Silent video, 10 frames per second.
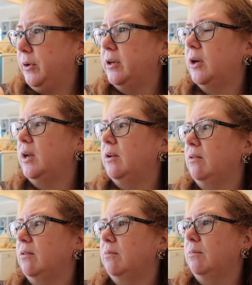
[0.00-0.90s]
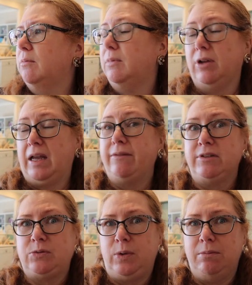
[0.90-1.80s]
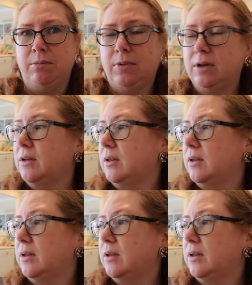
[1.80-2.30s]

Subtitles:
I'm going to go like, have a swim